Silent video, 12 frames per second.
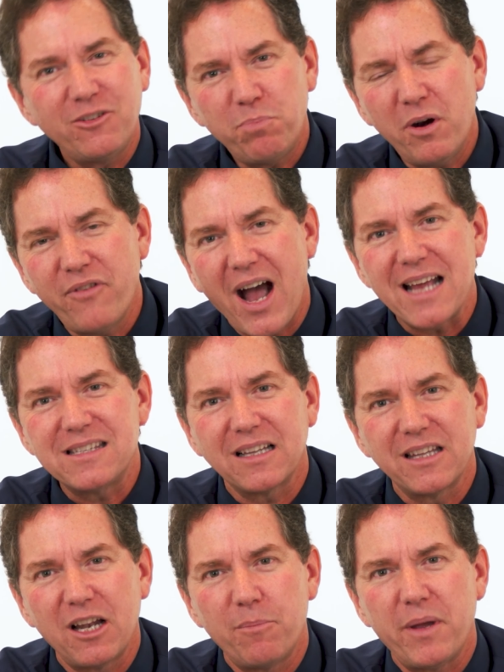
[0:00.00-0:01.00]
provides a
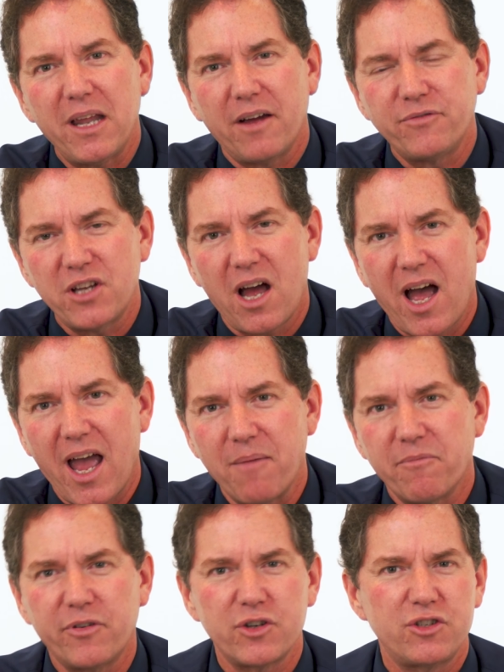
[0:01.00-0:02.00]
little bit of time
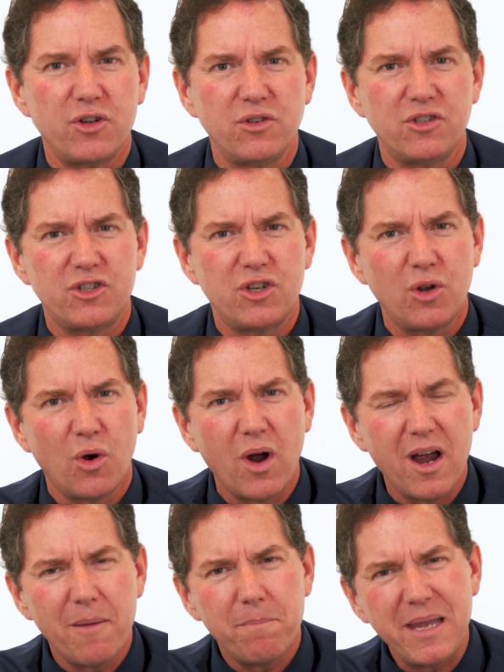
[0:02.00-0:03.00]
for students to
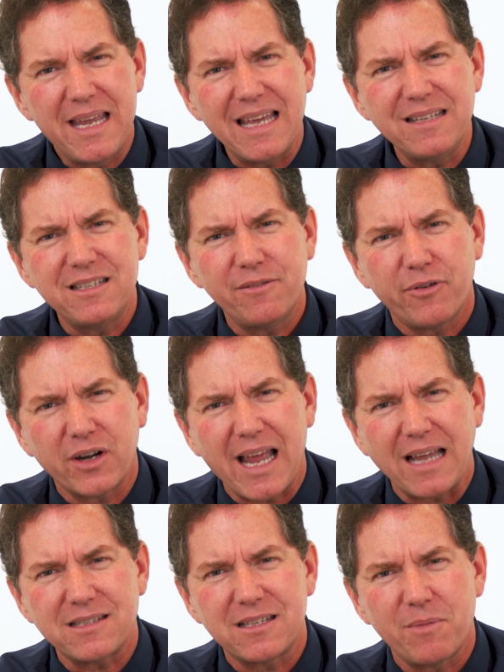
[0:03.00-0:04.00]
begin to
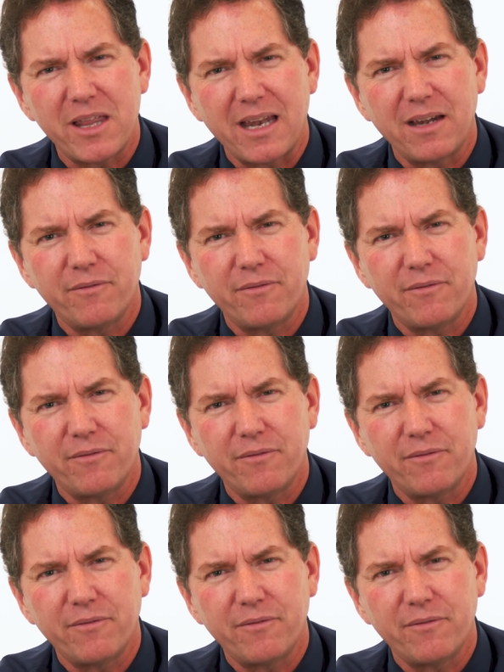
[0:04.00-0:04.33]
forget some of that